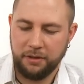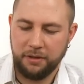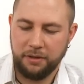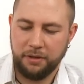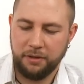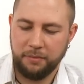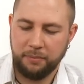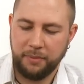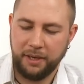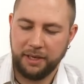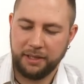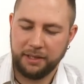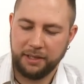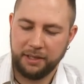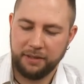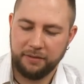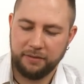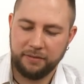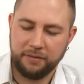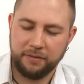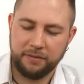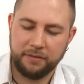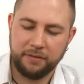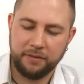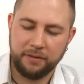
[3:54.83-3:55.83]
You make
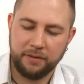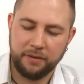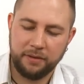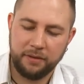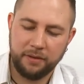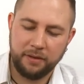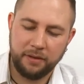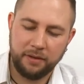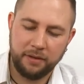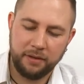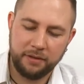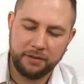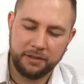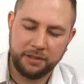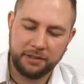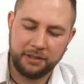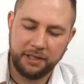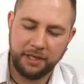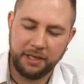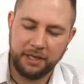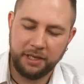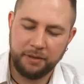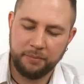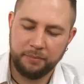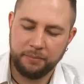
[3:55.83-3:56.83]
these
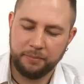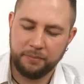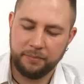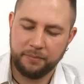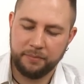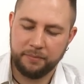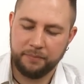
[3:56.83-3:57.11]
titanium